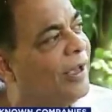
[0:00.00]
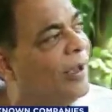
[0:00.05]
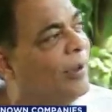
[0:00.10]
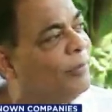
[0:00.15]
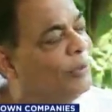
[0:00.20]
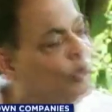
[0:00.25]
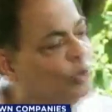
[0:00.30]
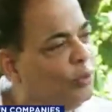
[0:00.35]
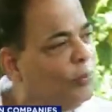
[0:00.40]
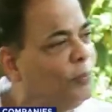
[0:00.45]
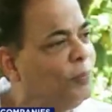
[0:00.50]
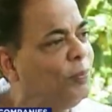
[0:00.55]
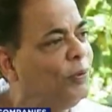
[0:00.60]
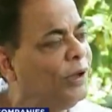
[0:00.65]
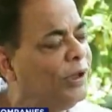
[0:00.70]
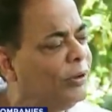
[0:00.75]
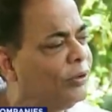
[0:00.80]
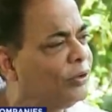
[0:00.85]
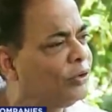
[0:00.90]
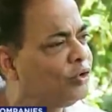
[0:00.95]
I mean, you're
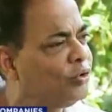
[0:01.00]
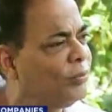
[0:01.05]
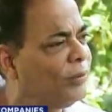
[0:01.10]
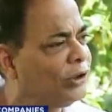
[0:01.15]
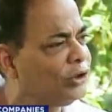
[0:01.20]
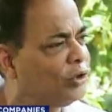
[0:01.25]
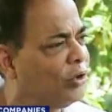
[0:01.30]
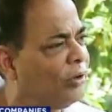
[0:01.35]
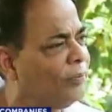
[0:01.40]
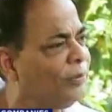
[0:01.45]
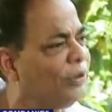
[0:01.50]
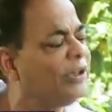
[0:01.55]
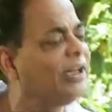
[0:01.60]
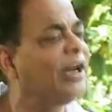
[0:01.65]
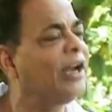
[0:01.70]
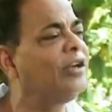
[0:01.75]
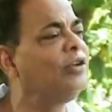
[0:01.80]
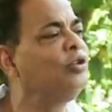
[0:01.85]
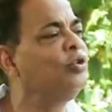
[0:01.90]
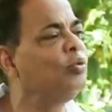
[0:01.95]
putting too much on me
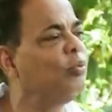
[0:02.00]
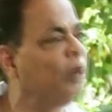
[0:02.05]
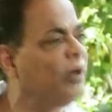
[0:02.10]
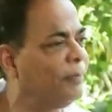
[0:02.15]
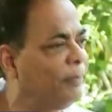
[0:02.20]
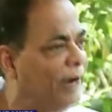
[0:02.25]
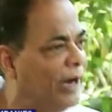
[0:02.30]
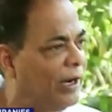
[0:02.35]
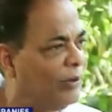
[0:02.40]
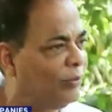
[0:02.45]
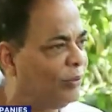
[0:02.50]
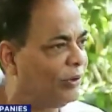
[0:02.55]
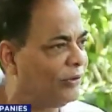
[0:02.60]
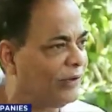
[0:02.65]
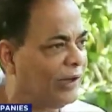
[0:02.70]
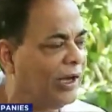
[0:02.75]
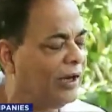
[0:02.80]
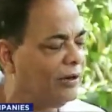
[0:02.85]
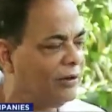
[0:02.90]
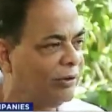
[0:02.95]
that I knew what a brand
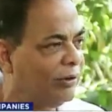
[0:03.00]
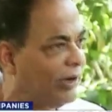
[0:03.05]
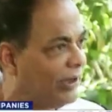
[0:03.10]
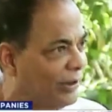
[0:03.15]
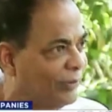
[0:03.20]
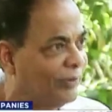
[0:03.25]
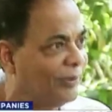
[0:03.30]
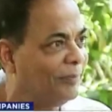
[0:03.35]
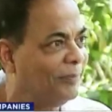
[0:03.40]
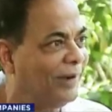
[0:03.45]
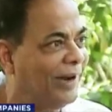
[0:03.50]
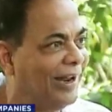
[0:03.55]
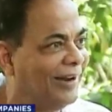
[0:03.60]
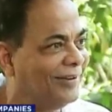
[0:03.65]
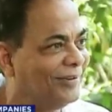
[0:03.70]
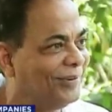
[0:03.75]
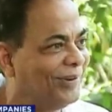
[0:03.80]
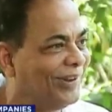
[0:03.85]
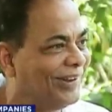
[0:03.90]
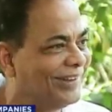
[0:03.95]
was. I had no idea what a
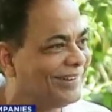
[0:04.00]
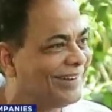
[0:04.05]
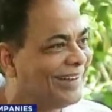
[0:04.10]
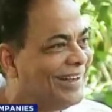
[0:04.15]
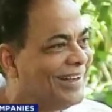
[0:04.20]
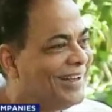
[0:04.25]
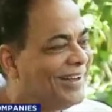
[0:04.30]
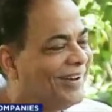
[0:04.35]
brand was.